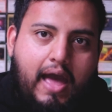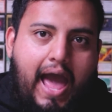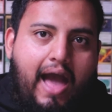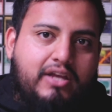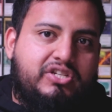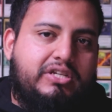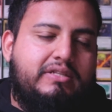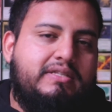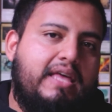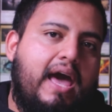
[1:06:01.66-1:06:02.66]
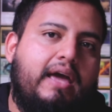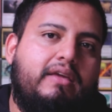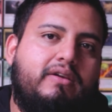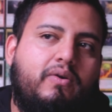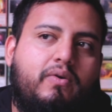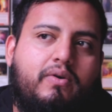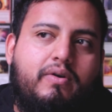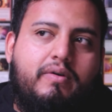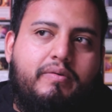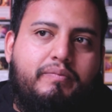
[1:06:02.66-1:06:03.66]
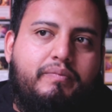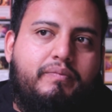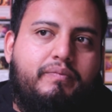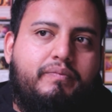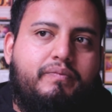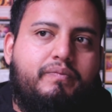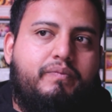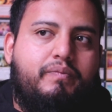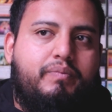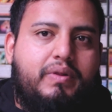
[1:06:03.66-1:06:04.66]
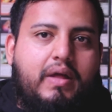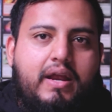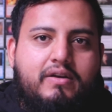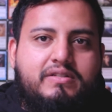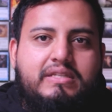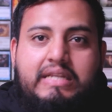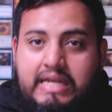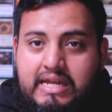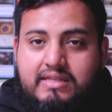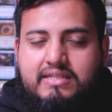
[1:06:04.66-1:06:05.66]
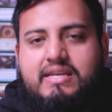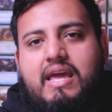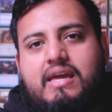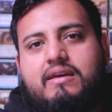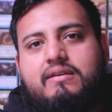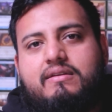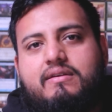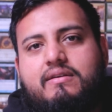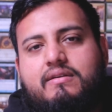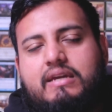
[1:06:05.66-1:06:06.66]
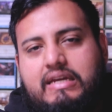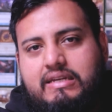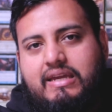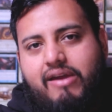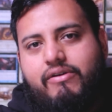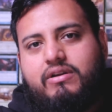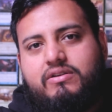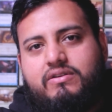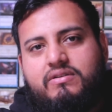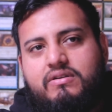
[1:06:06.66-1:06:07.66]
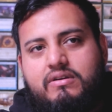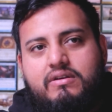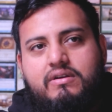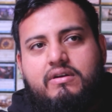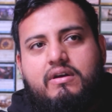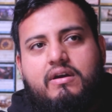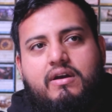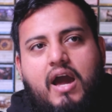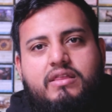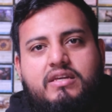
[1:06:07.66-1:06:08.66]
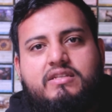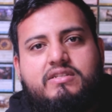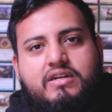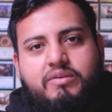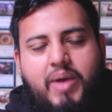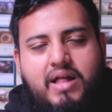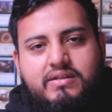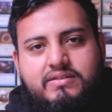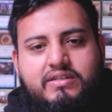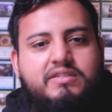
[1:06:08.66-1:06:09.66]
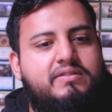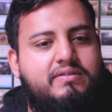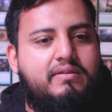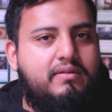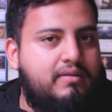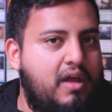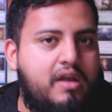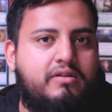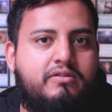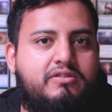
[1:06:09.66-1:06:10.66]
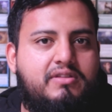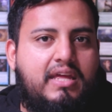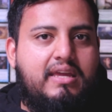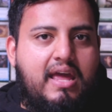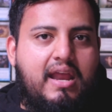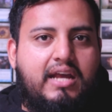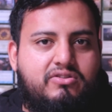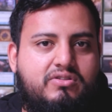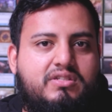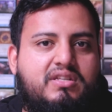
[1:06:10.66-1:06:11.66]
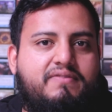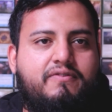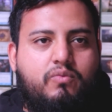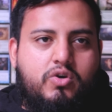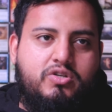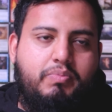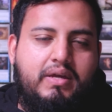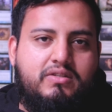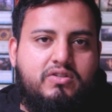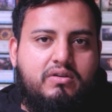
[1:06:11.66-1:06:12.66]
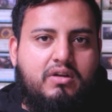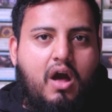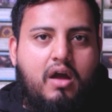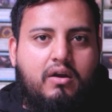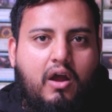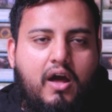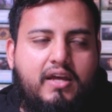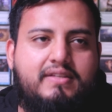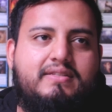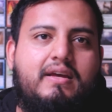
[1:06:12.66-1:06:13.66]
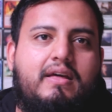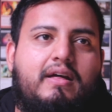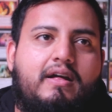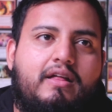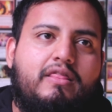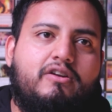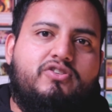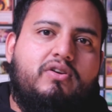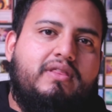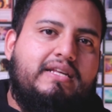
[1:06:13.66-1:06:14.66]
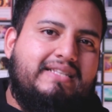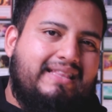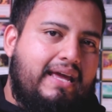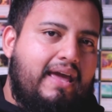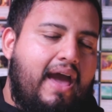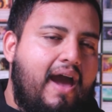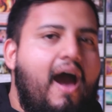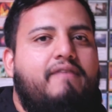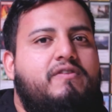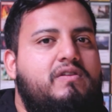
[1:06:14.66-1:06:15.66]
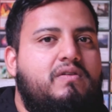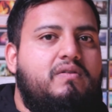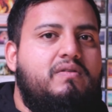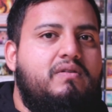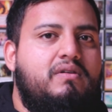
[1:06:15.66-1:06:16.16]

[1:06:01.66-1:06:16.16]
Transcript: actions that your players need to take in character, I think it's a good balance, because not only do they get extra stuff for worshiping a certain god or goddess, there's certain things that they have to do.